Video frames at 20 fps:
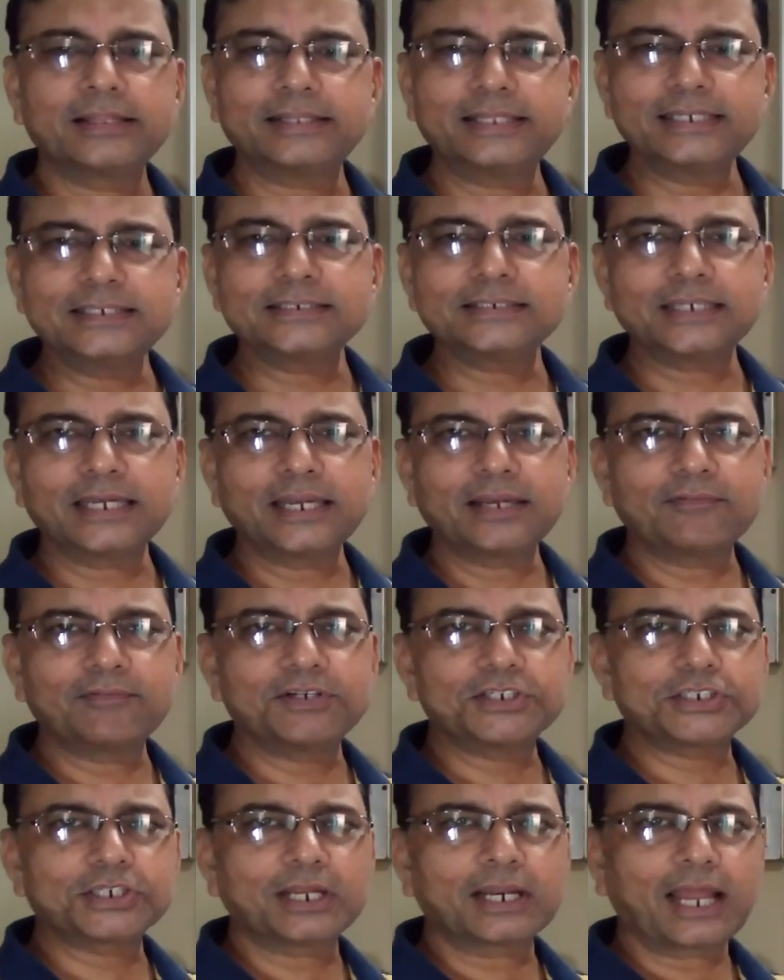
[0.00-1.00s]
this
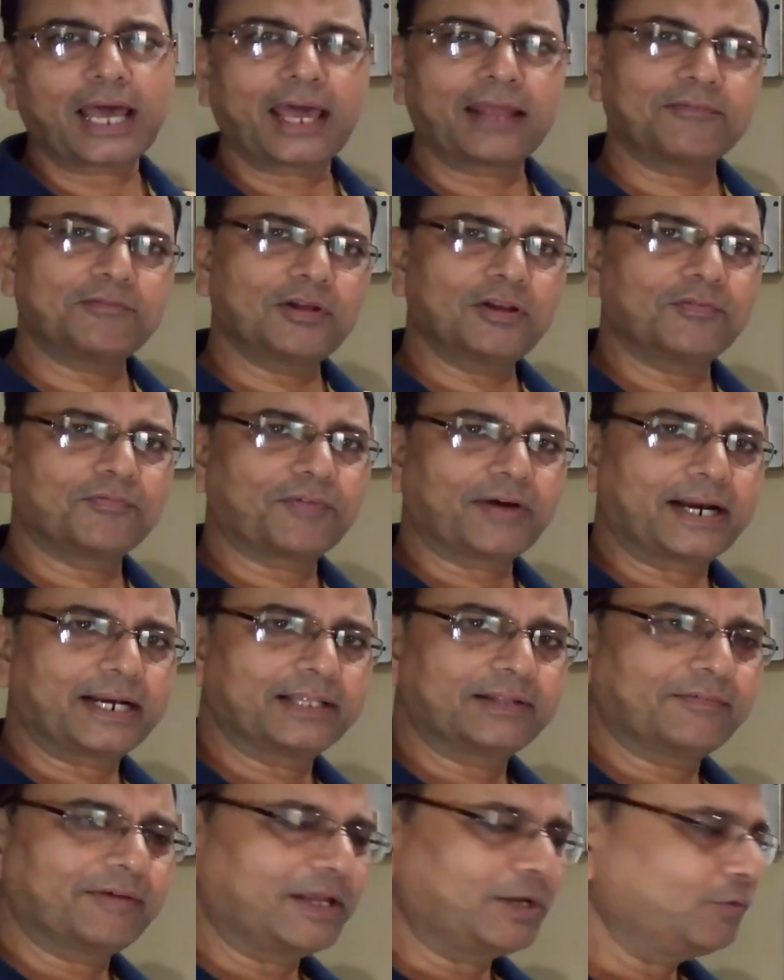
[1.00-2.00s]
equation and we will find
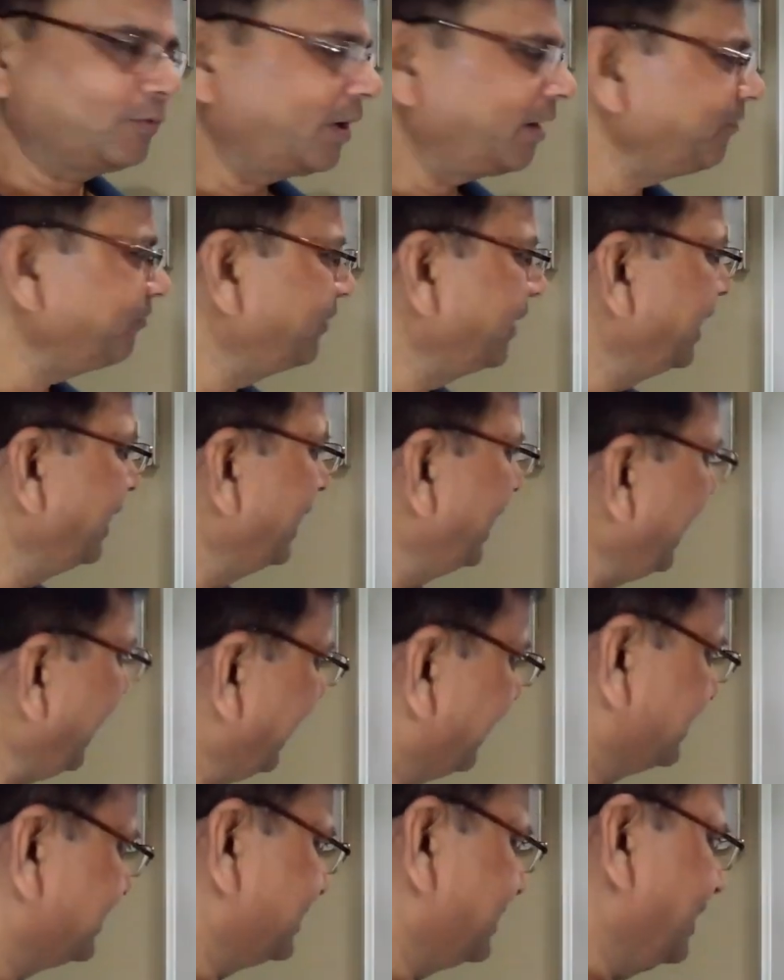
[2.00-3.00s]
the value of
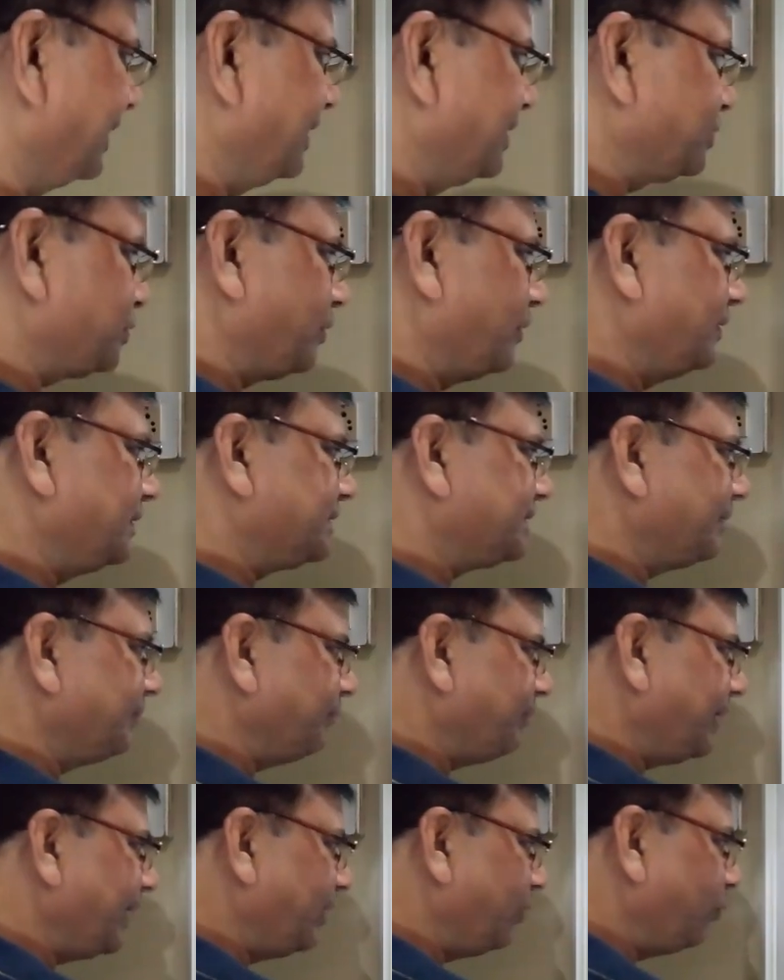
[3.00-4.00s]
X. So we will
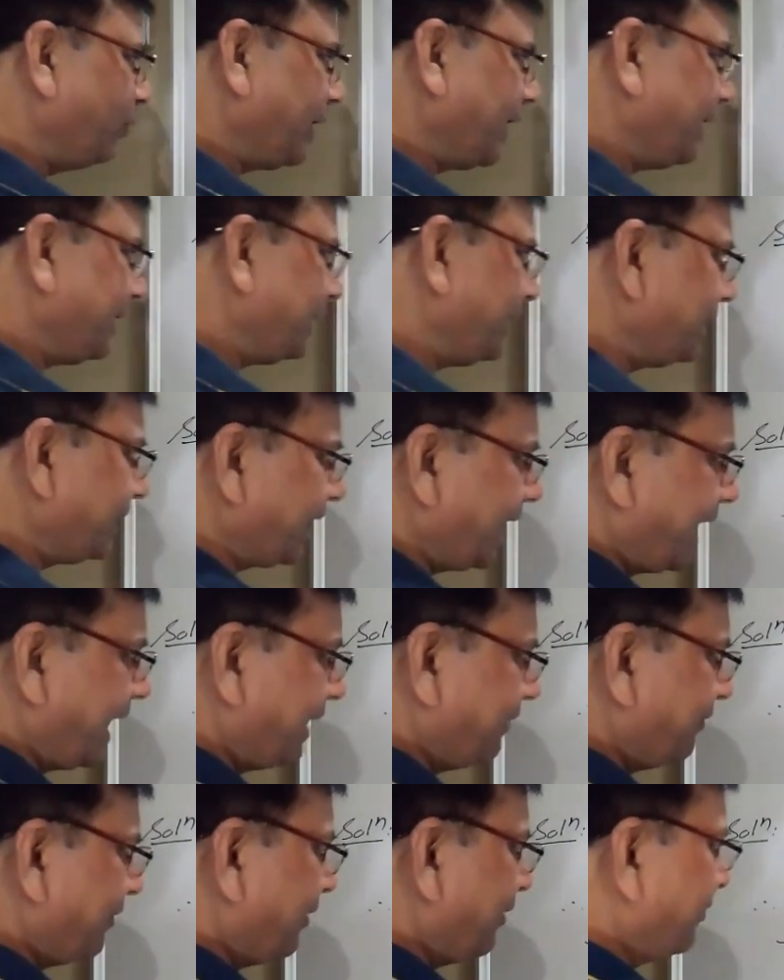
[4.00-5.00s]
simply look at it
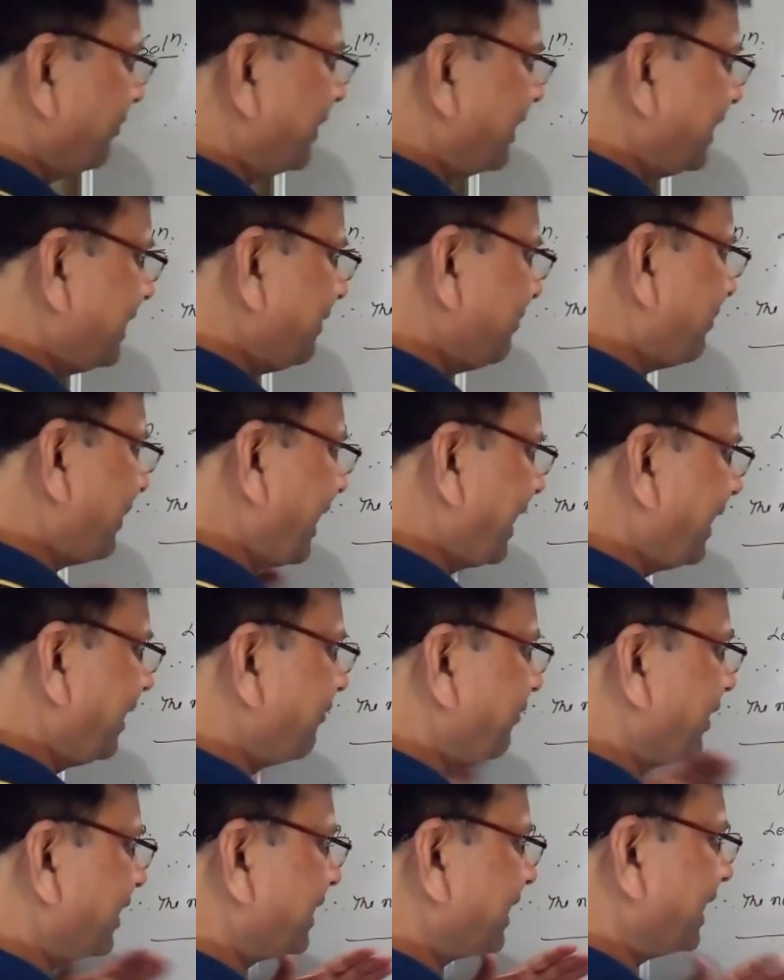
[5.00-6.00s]
and we will multiply. Now
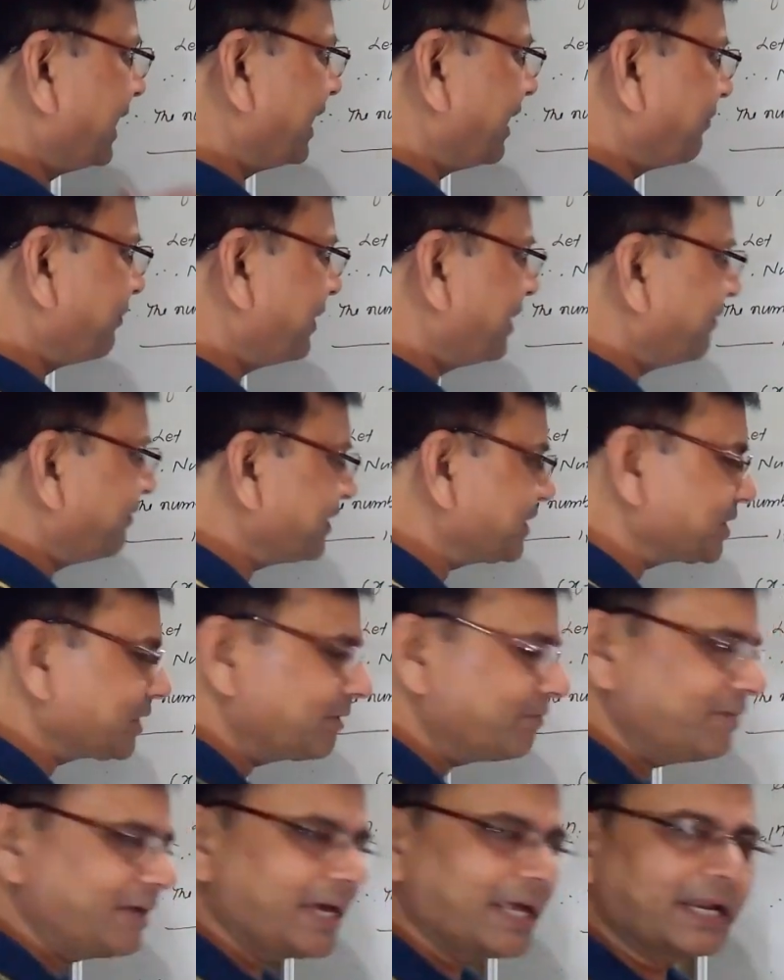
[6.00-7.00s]
what kind of
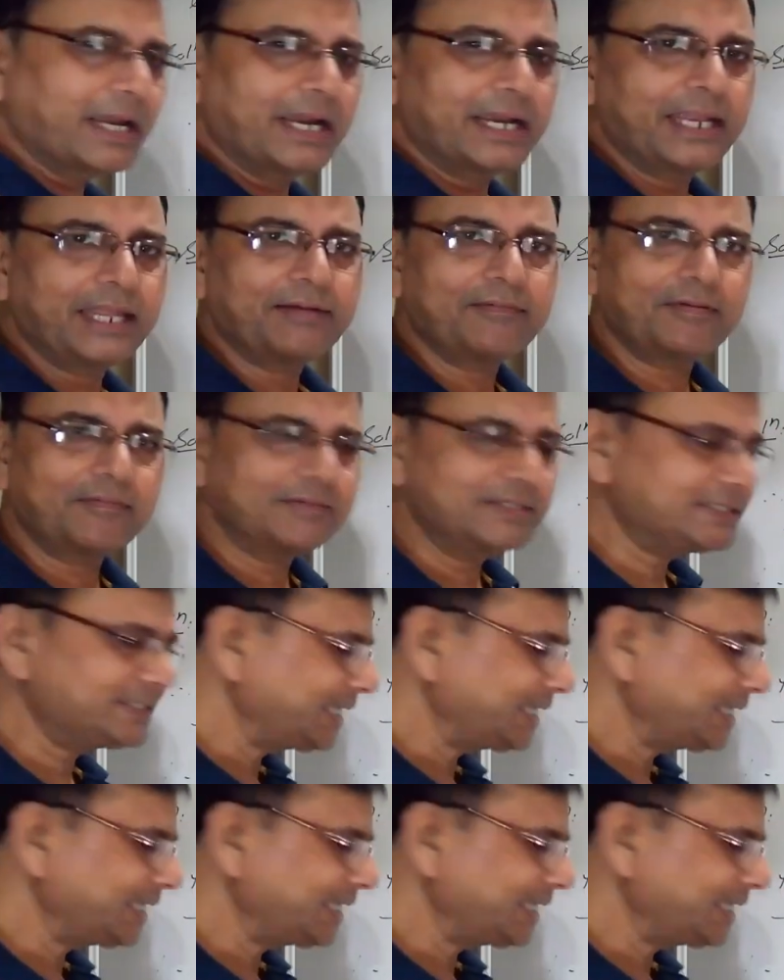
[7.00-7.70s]
equation we are getting, we will